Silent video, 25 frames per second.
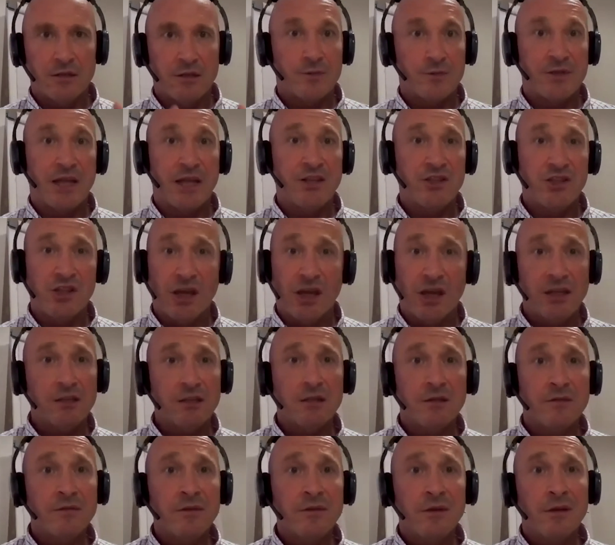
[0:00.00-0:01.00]
substantiate.
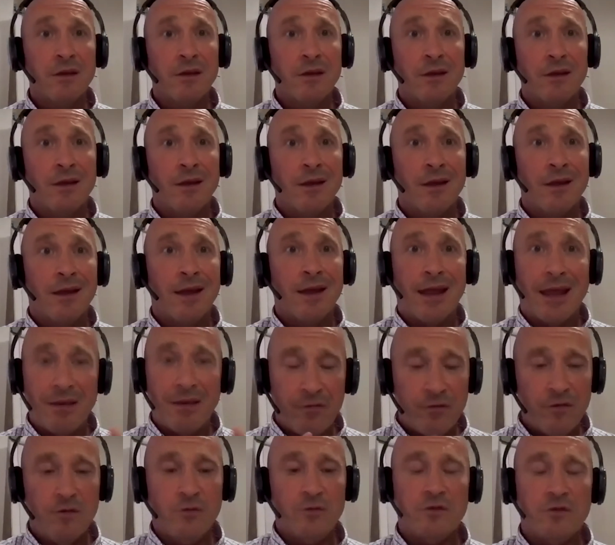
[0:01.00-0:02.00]

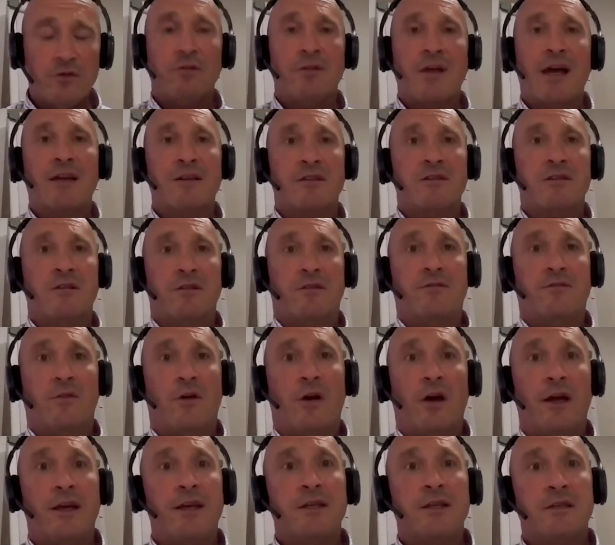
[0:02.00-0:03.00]
If you do that stuff
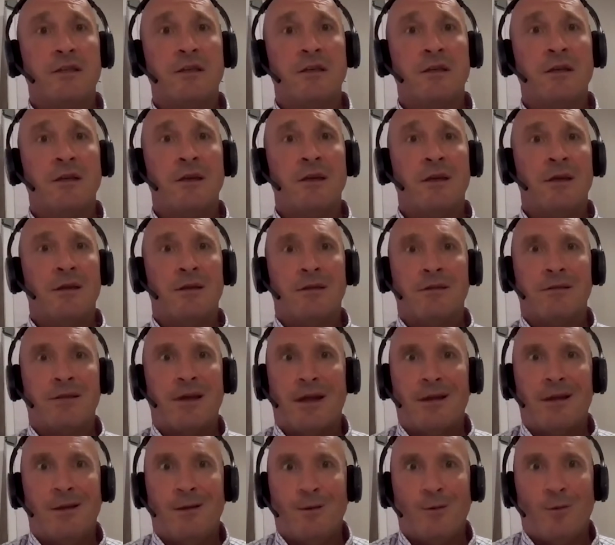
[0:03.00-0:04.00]
right,
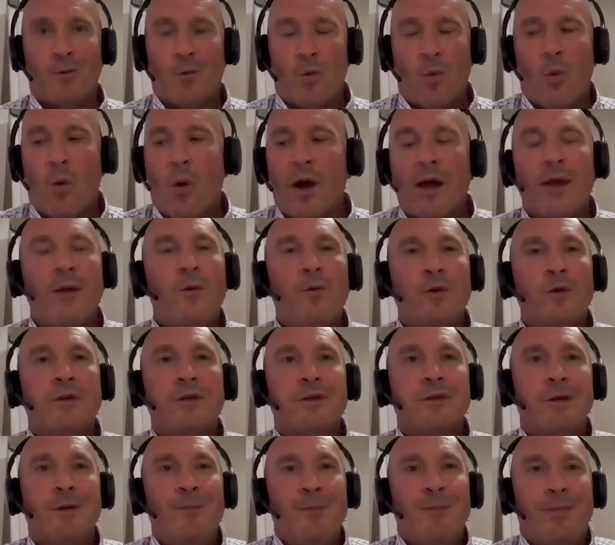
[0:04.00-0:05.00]
then why would
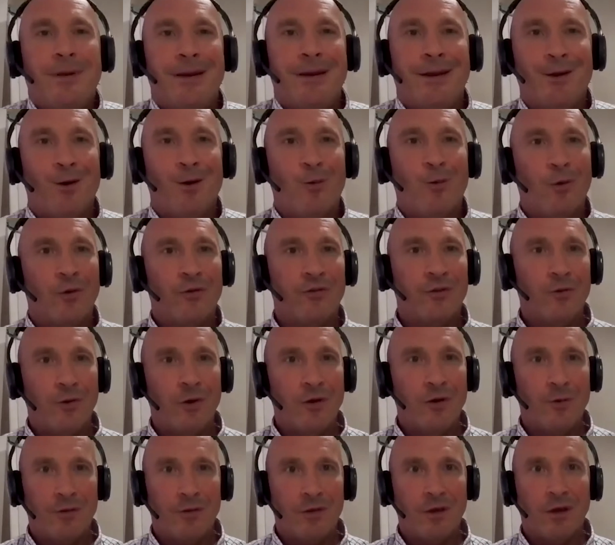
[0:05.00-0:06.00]
somebody not want to
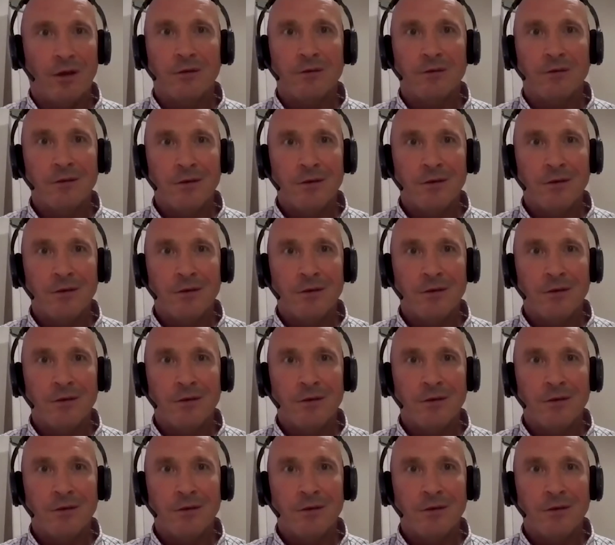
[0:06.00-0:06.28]
work with you?